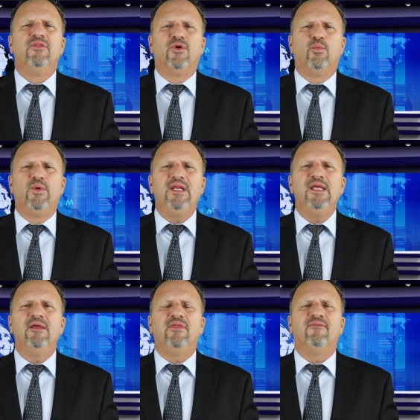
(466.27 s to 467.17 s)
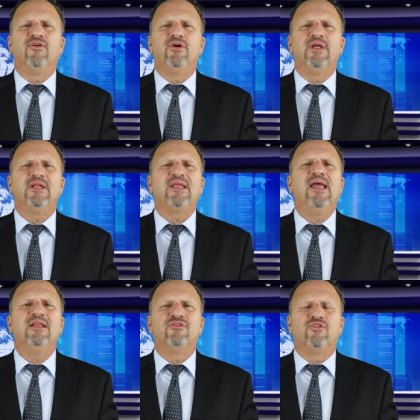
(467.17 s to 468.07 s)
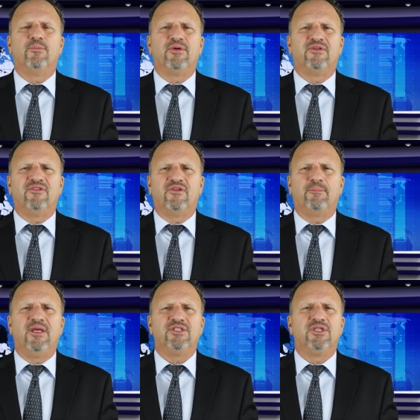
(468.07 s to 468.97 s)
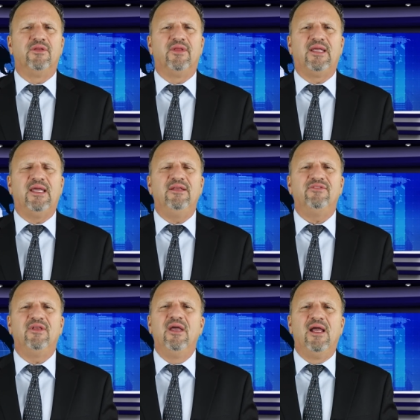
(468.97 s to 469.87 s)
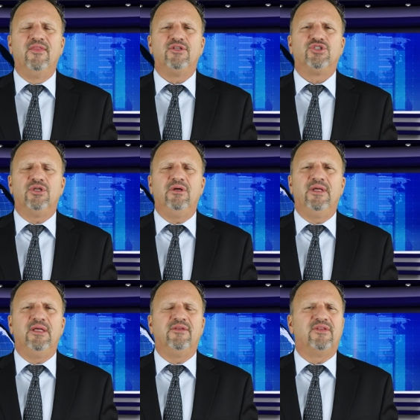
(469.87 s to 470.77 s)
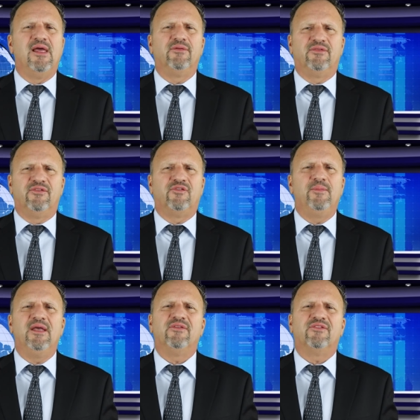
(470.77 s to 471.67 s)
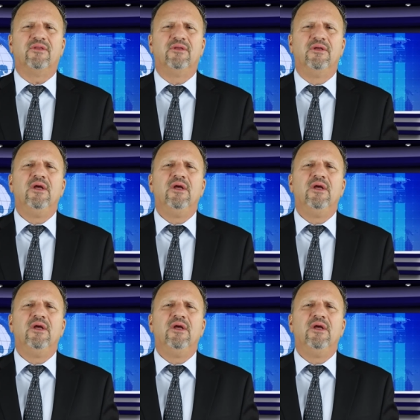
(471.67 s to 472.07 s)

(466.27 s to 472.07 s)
The reading of the verdict ends your participation in the case, and the jury is now dismissed.